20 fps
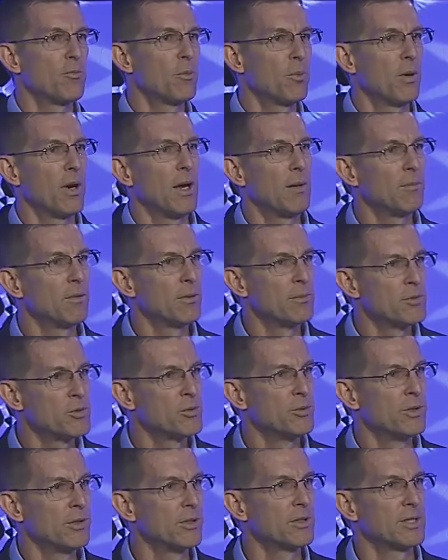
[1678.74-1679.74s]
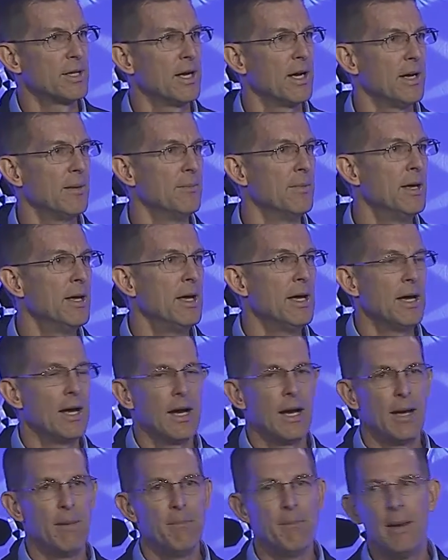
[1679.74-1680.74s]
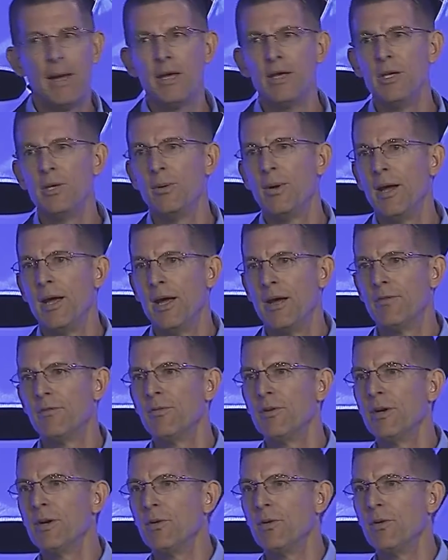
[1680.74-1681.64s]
problems real time. I bet you every